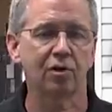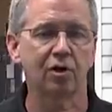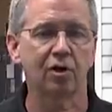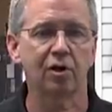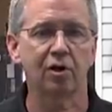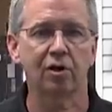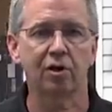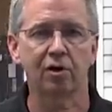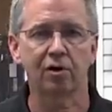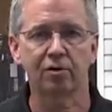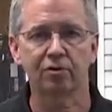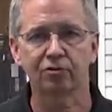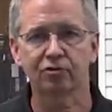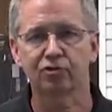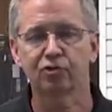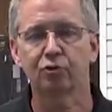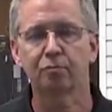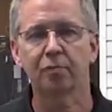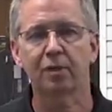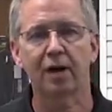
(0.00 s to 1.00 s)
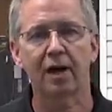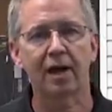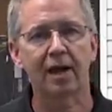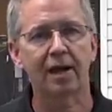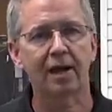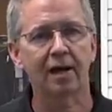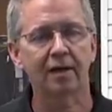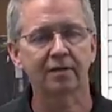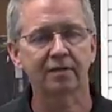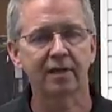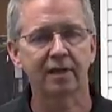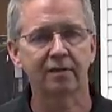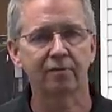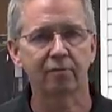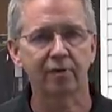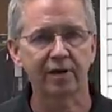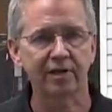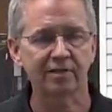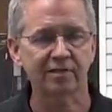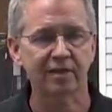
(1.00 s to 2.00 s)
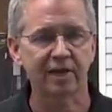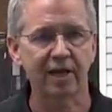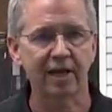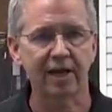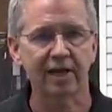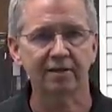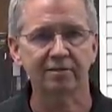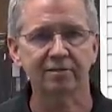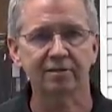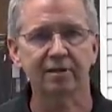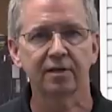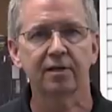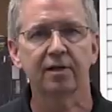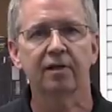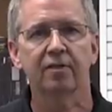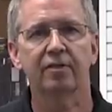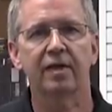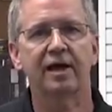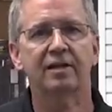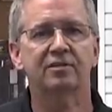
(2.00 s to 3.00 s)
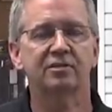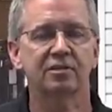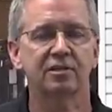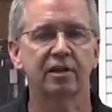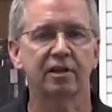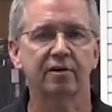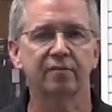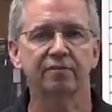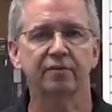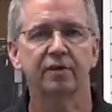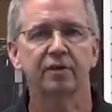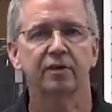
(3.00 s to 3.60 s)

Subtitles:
or super high octane race gas, that stuff,